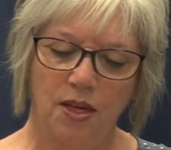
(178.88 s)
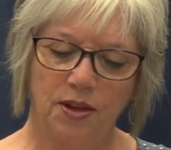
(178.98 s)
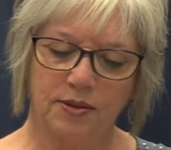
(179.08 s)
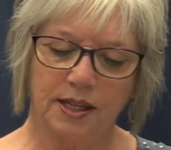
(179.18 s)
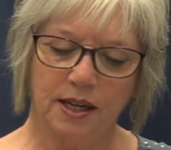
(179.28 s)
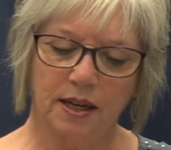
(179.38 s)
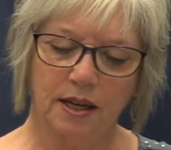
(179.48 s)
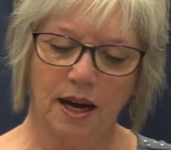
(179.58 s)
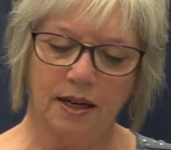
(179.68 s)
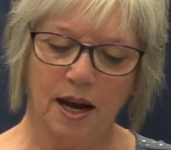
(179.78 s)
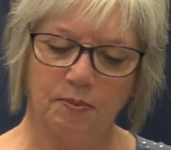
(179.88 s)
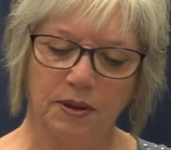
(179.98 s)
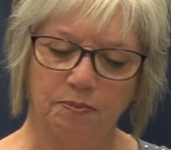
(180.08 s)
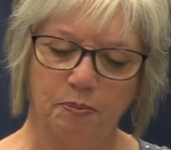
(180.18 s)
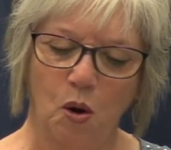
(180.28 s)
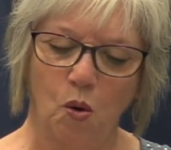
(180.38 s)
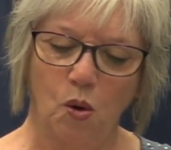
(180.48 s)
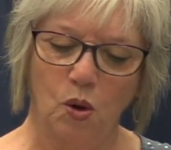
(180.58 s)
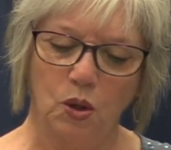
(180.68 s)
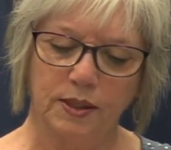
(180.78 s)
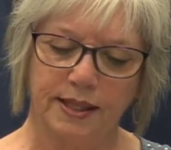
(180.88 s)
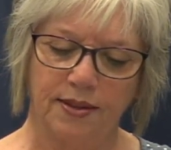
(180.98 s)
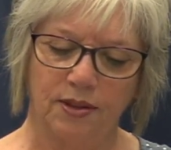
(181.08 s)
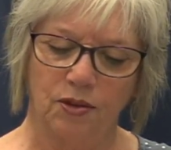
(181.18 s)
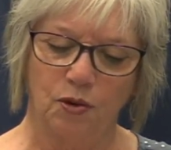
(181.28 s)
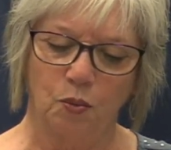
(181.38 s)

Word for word: There's a, a couple poles and